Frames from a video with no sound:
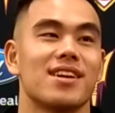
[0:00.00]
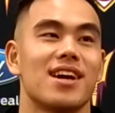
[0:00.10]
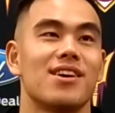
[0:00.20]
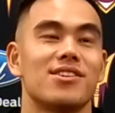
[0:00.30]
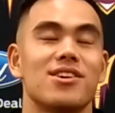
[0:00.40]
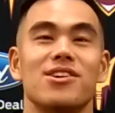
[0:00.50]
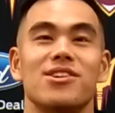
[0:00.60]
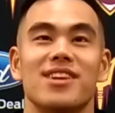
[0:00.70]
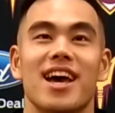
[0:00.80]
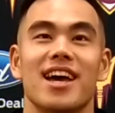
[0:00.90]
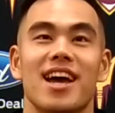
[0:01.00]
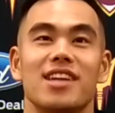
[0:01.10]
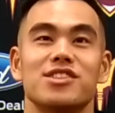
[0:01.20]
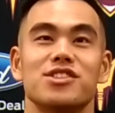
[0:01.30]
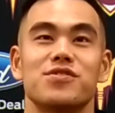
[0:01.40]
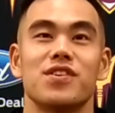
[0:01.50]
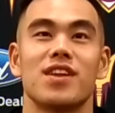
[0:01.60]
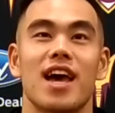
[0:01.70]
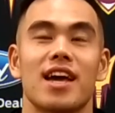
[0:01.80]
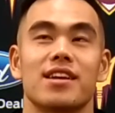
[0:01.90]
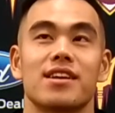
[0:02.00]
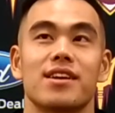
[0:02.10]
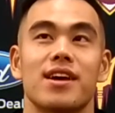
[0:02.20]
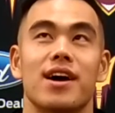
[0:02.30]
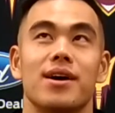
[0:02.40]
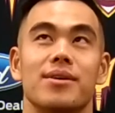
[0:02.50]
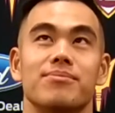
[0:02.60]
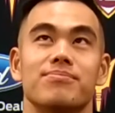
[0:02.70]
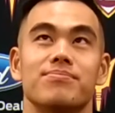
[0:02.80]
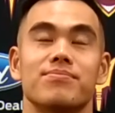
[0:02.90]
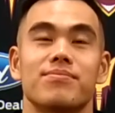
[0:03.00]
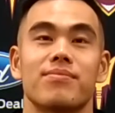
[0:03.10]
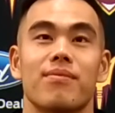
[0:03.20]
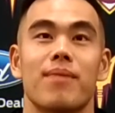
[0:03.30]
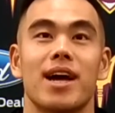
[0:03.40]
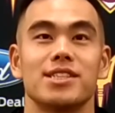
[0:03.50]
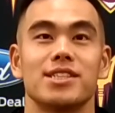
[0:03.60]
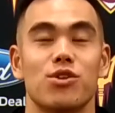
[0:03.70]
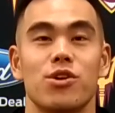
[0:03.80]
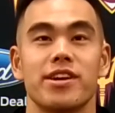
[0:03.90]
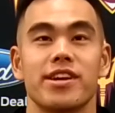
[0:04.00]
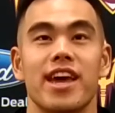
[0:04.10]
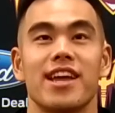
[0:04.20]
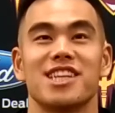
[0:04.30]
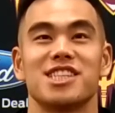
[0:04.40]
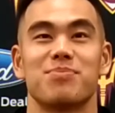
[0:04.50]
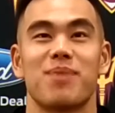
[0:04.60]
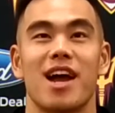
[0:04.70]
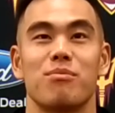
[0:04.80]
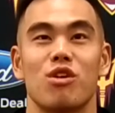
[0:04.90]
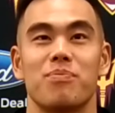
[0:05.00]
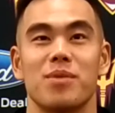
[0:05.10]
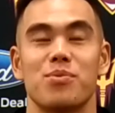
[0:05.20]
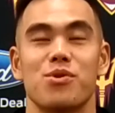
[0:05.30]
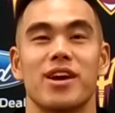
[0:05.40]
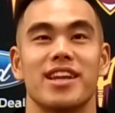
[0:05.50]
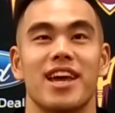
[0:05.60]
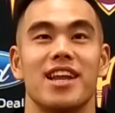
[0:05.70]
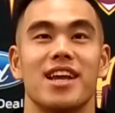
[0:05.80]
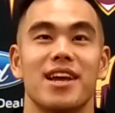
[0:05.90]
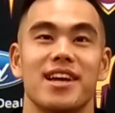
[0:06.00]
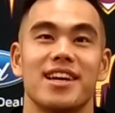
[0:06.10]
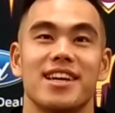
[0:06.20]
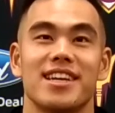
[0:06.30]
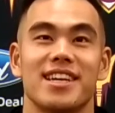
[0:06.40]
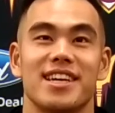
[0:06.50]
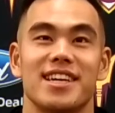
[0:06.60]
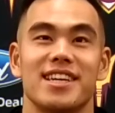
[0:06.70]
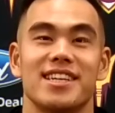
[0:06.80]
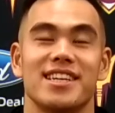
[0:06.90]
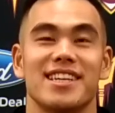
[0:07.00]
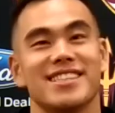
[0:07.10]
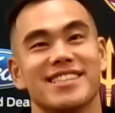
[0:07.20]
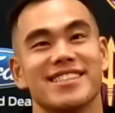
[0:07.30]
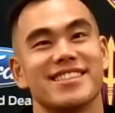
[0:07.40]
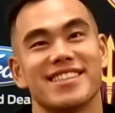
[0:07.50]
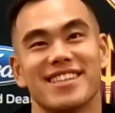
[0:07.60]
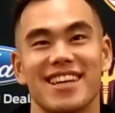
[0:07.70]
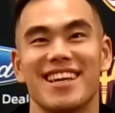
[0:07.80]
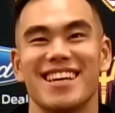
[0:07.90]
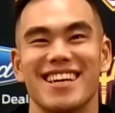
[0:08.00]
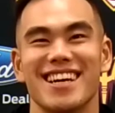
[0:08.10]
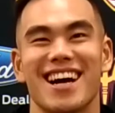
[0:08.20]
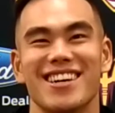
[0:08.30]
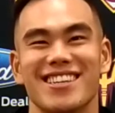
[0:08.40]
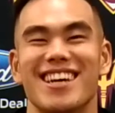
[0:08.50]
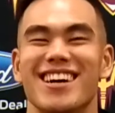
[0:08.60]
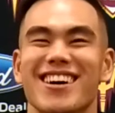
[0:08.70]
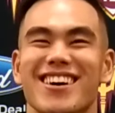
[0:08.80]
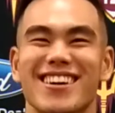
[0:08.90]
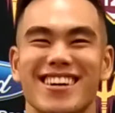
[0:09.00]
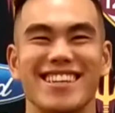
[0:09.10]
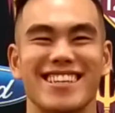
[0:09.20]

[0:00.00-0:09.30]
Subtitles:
I don't know. Like, I just feel like my story can inspire more people, and then it I don't know.